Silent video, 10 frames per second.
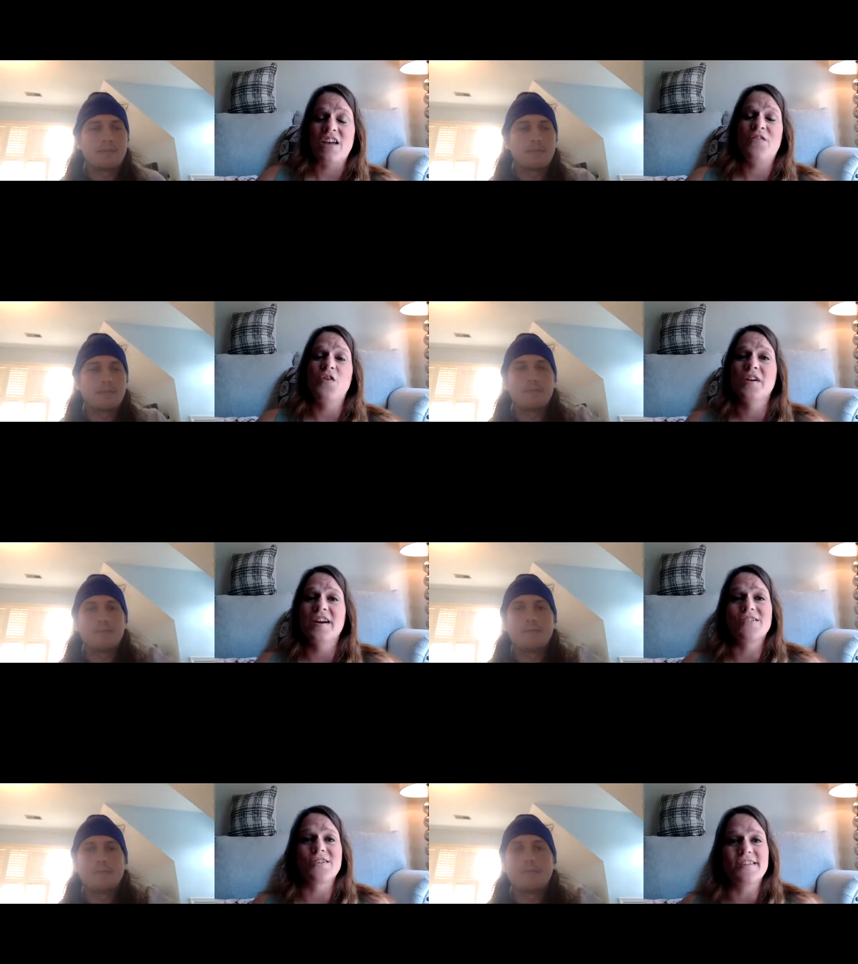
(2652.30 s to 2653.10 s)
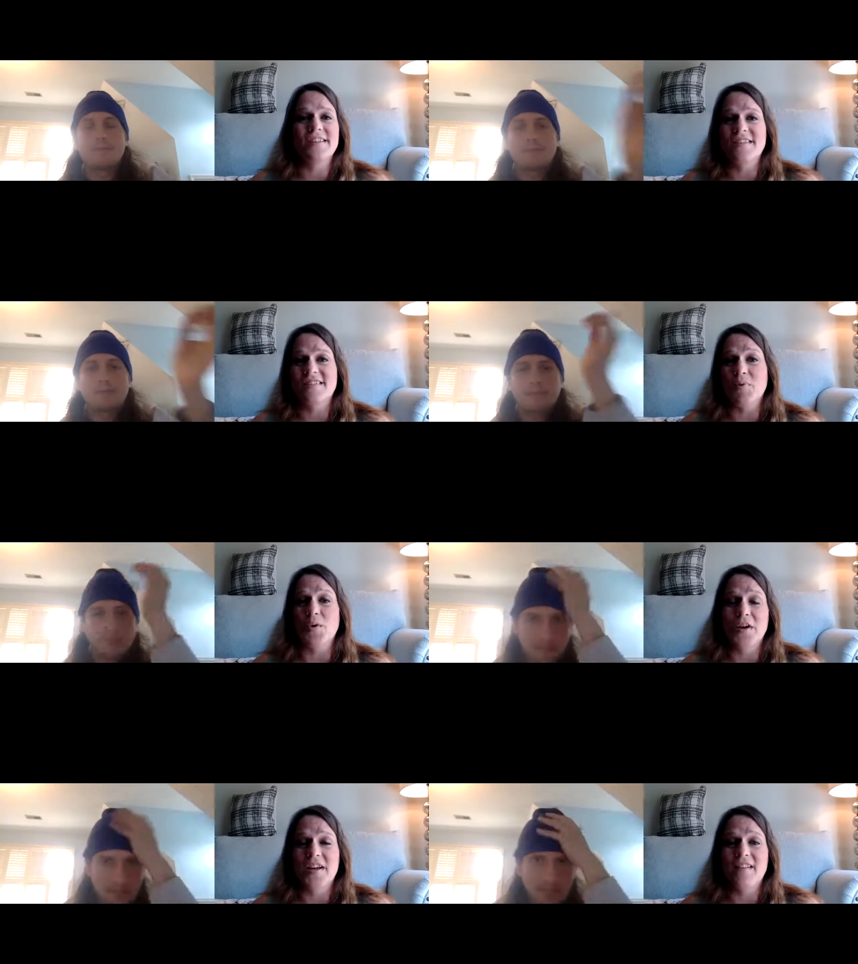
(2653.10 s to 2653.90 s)
Speaker 1: if you are interested in
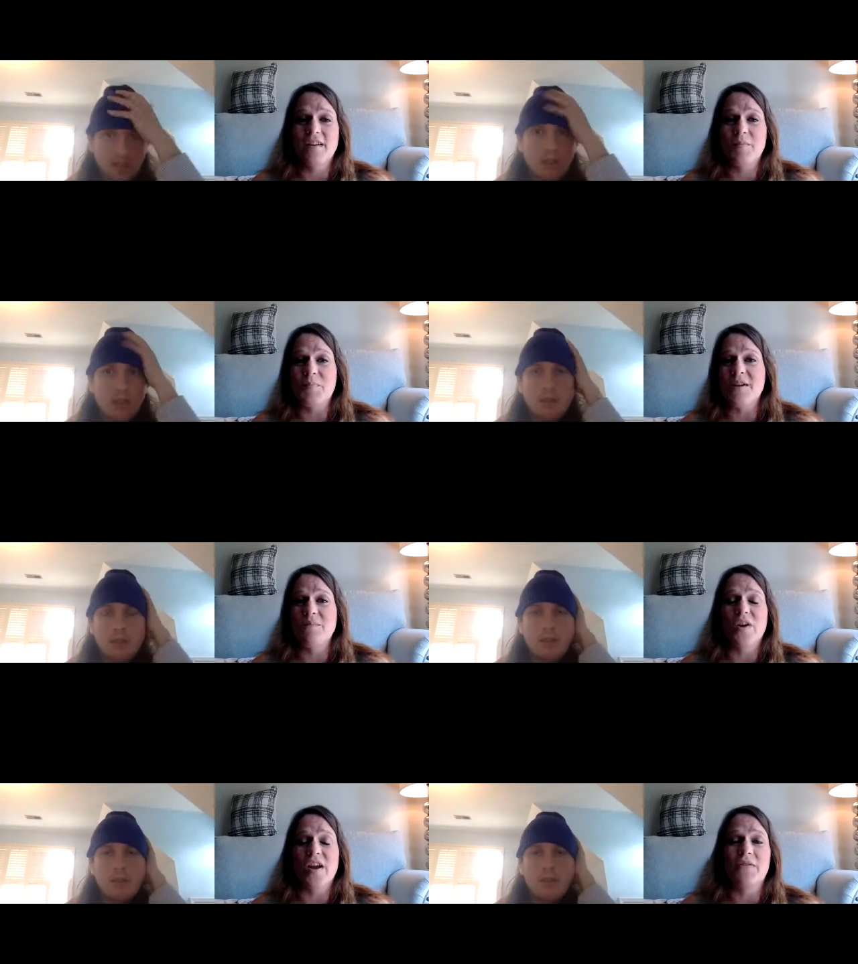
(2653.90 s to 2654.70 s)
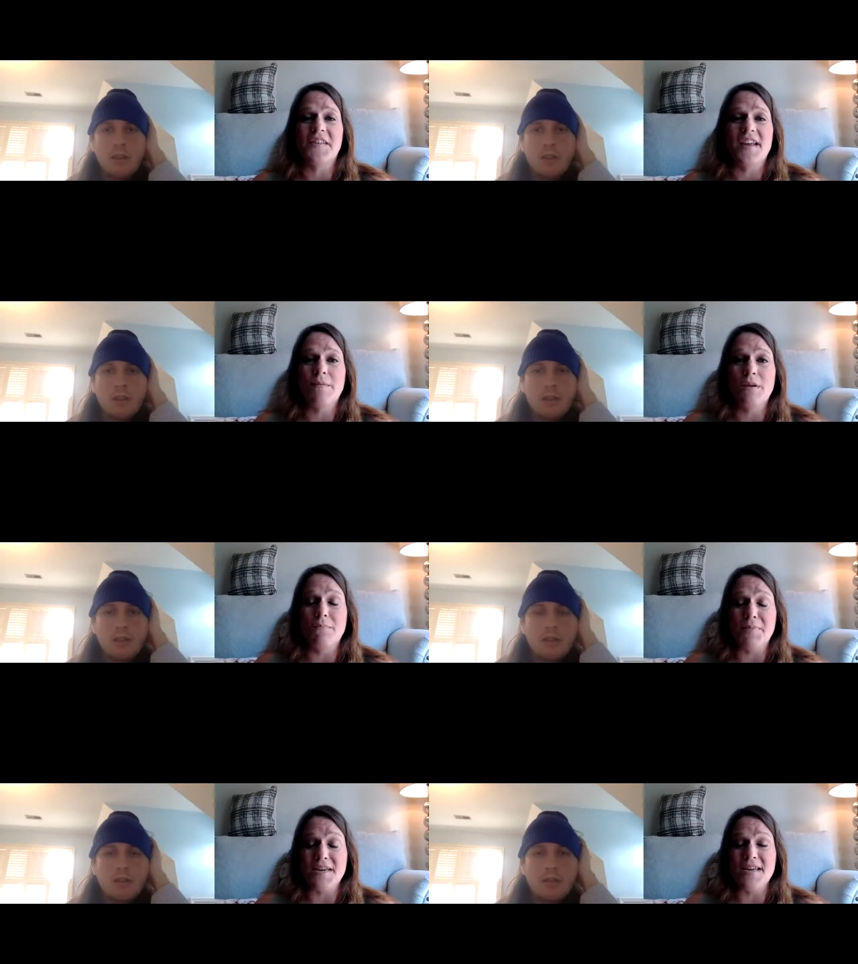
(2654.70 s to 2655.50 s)
supporting the Being Brave with Amy
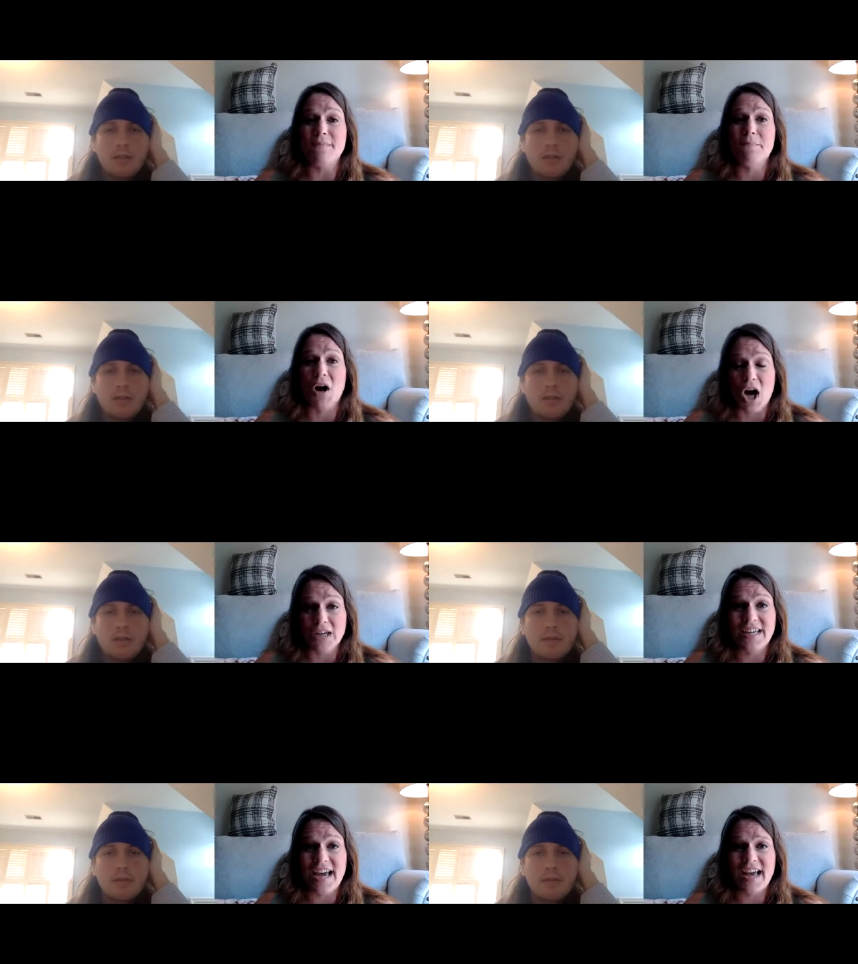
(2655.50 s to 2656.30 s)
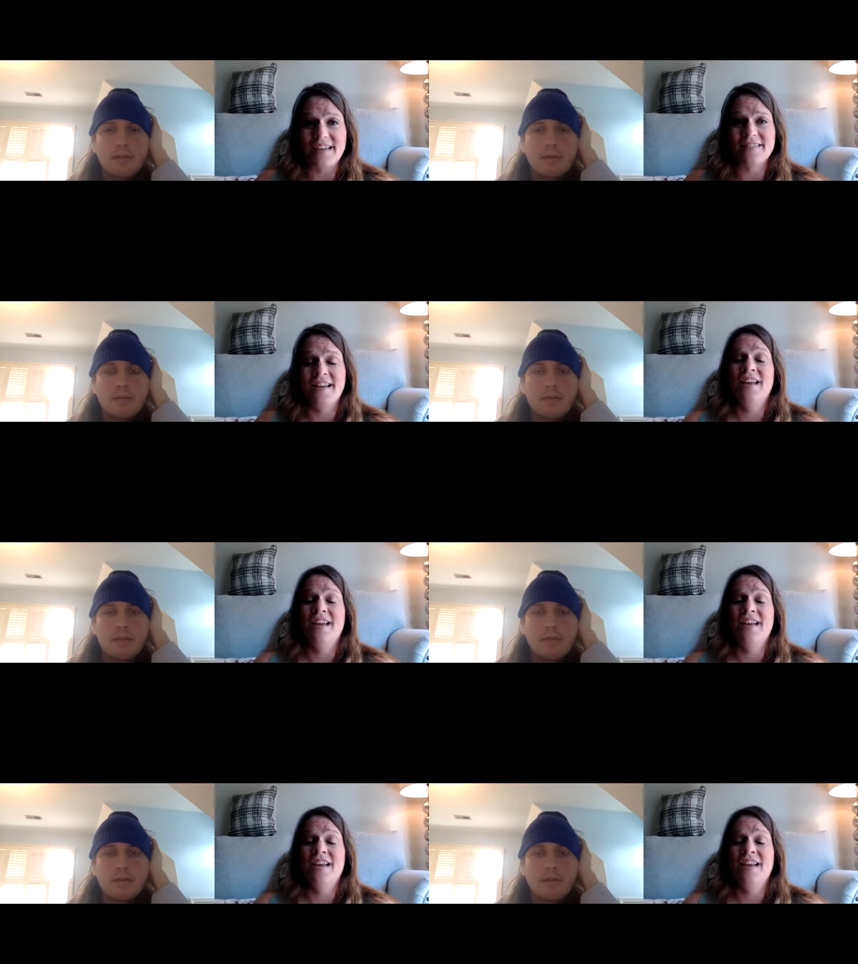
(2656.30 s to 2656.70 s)
B podcast,